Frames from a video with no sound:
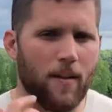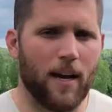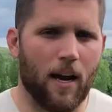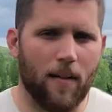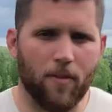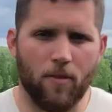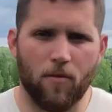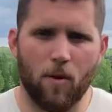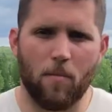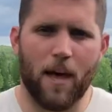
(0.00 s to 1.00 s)
that I got this
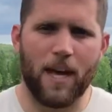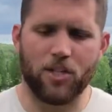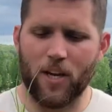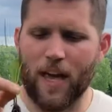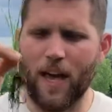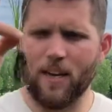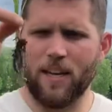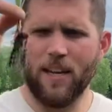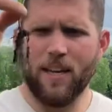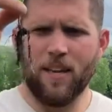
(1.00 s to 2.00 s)
from actually had
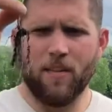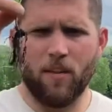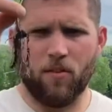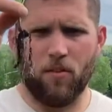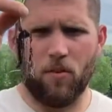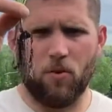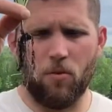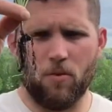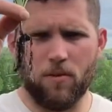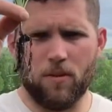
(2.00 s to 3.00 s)
this
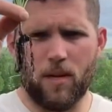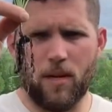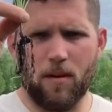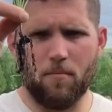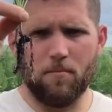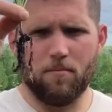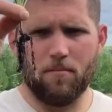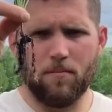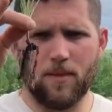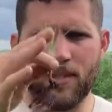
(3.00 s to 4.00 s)
little um,
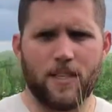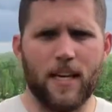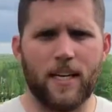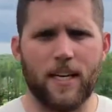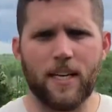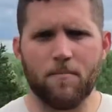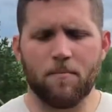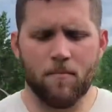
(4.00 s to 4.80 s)
seed in it.